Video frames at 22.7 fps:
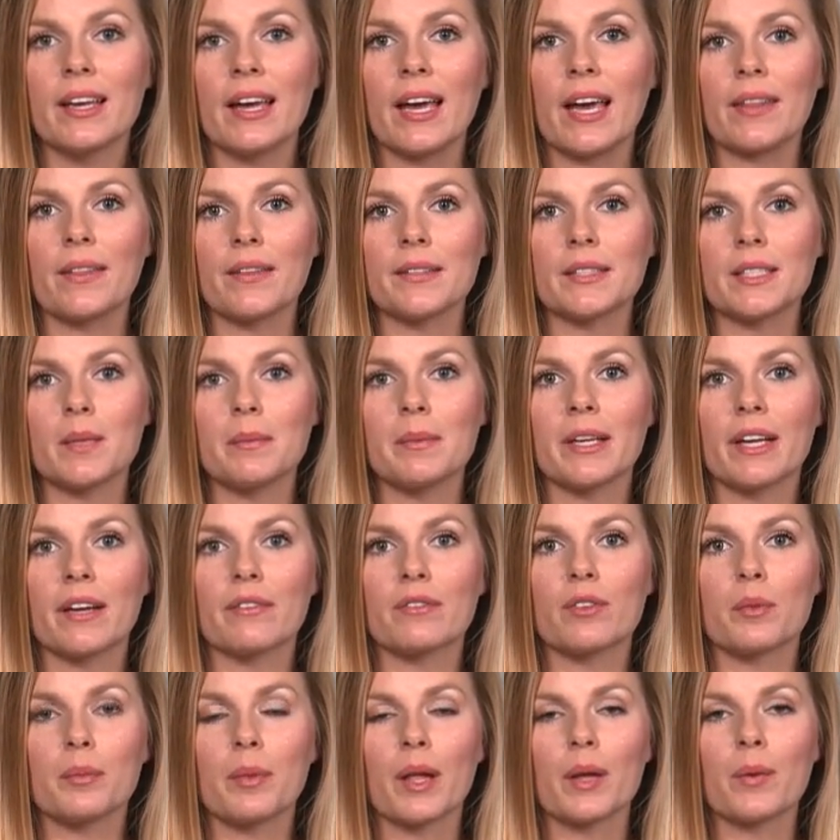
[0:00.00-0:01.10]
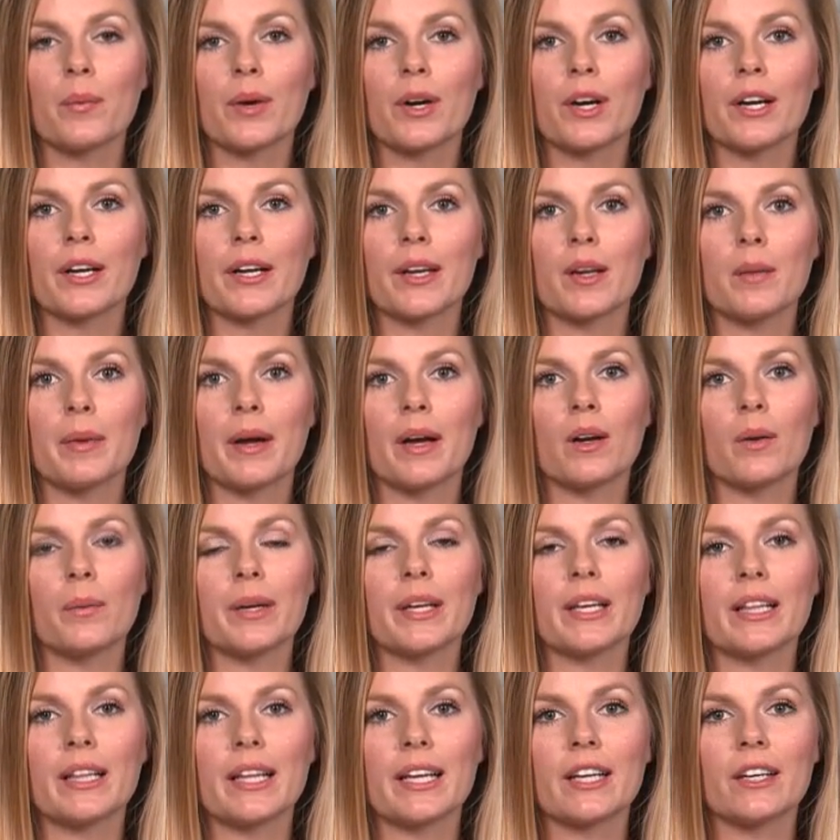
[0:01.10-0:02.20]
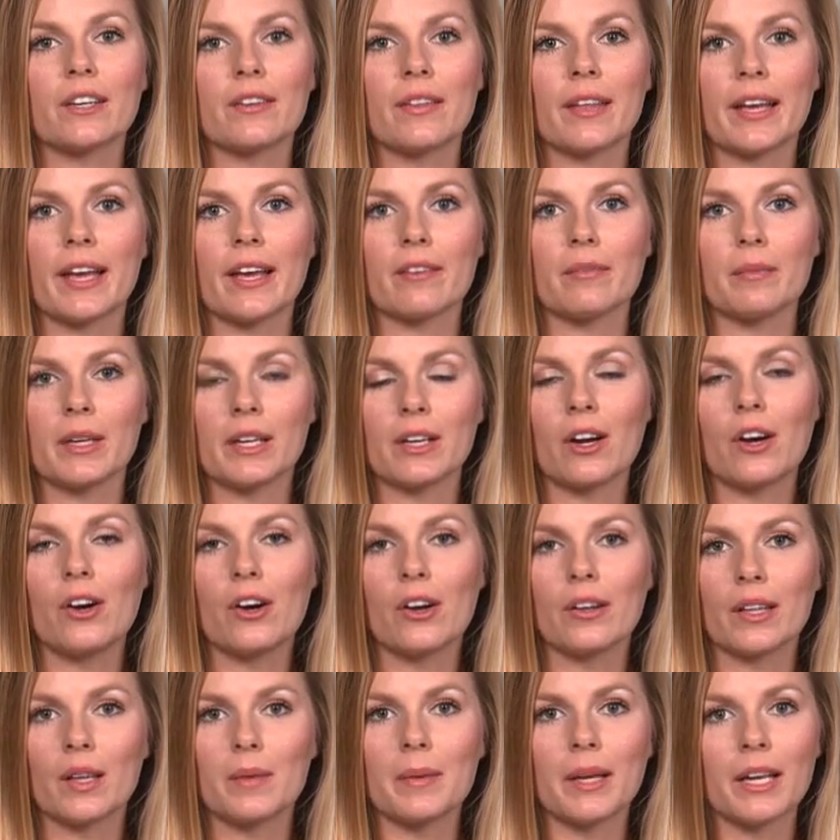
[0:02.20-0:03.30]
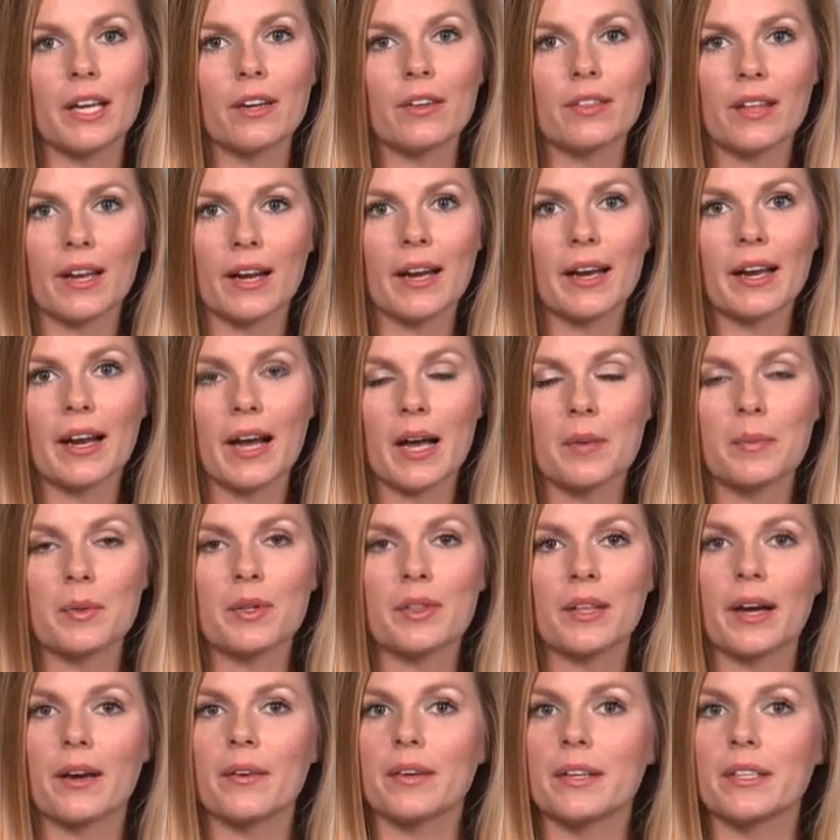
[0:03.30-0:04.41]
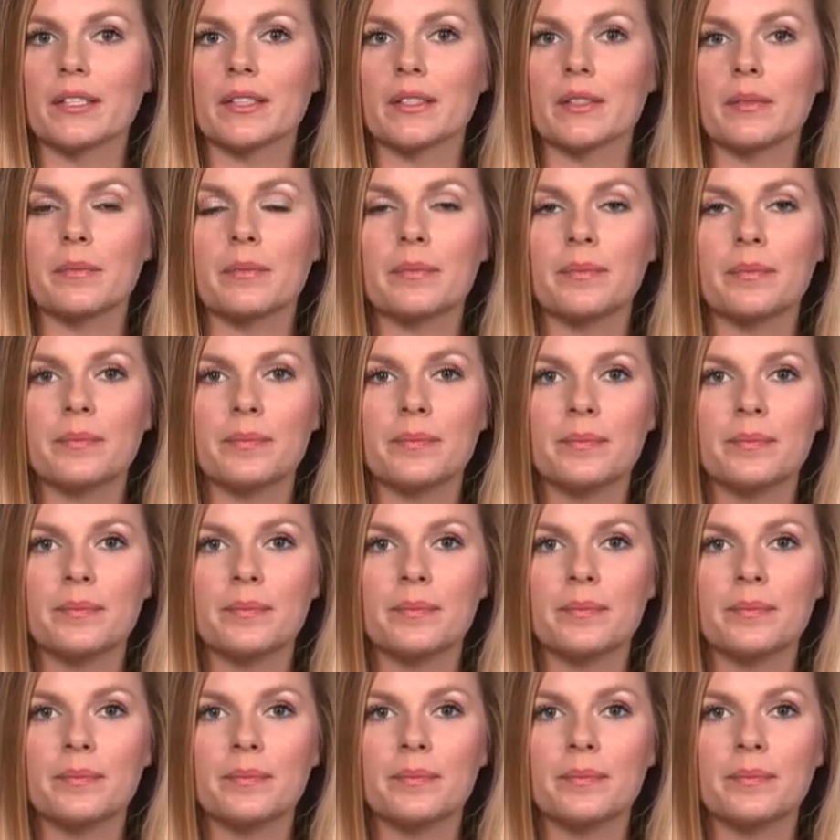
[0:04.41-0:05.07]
And they sent me down for blood work, and about a week later they gave me a call and let me know that I had hypothyroidism.